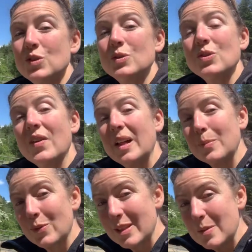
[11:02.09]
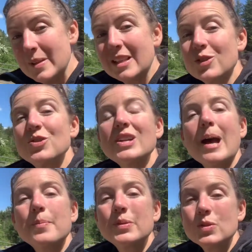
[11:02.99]
develop rhythm in their
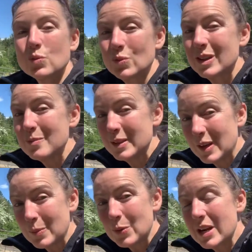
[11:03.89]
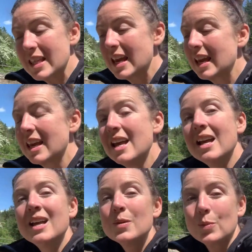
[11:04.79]
steps, rhythm in their breathing,
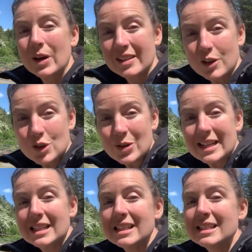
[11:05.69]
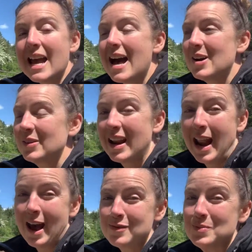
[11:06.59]
bring their adrenaline down, and
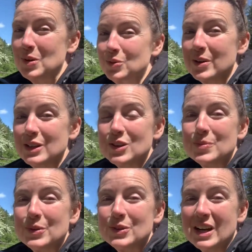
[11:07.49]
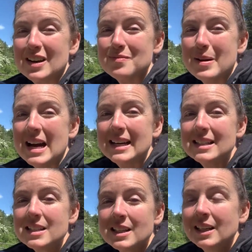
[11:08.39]
have a more reasonable state of
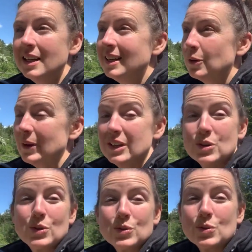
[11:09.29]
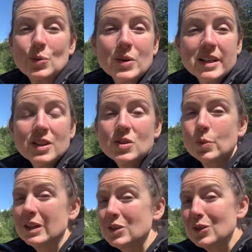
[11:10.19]
mind. We can do it through the woods, we
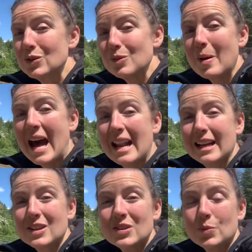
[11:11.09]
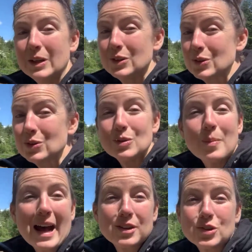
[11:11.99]
can do it through the paddocks, we can do it through the
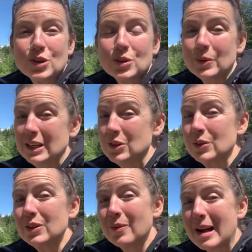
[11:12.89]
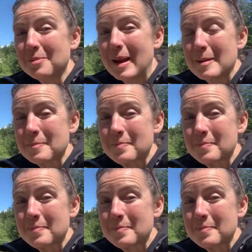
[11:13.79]
pasture, we can do it in the round pen.